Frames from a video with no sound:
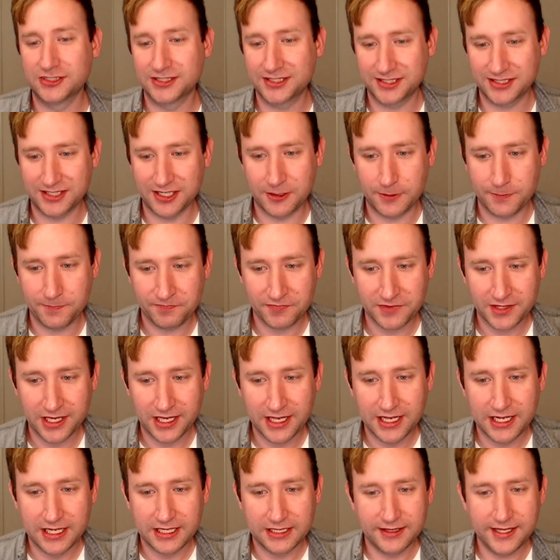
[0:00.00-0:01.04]
So
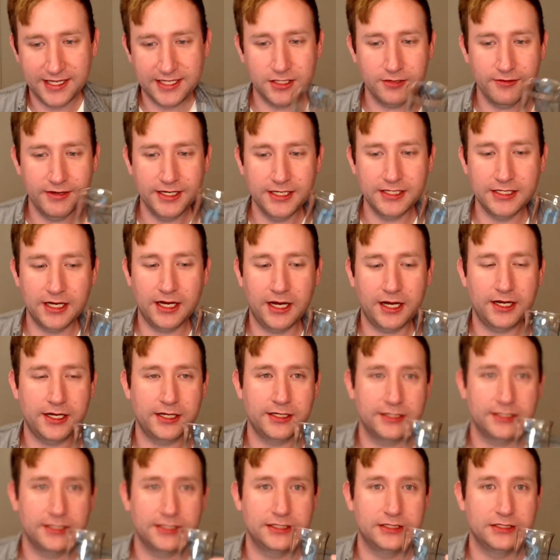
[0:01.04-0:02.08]
let's go ahead and
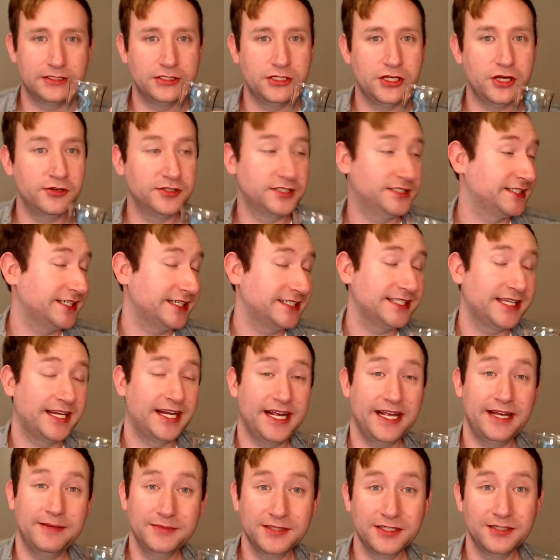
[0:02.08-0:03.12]
nose. Like I said, I
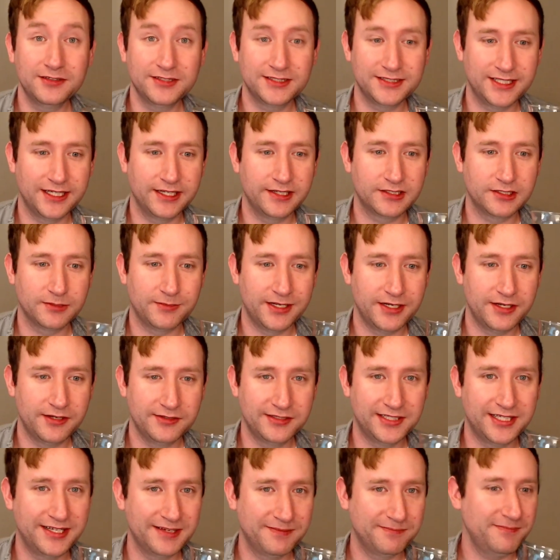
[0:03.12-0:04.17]
am a little sick, so my
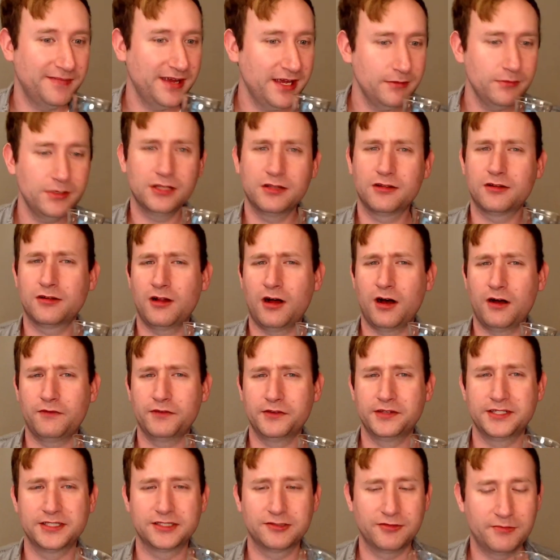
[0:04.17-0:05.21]
nosing may be a little off on
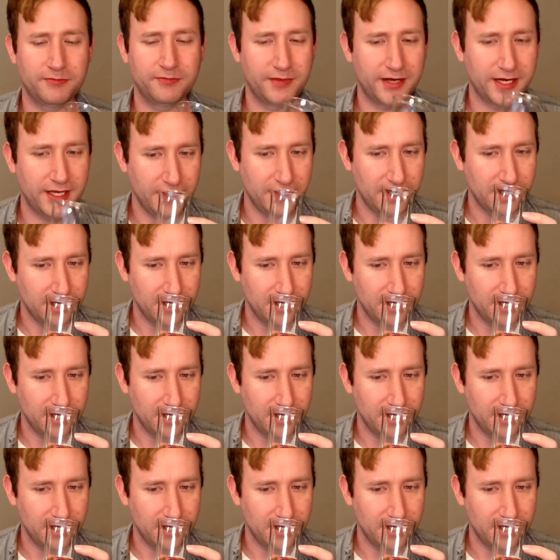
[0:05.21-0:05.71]
this one, but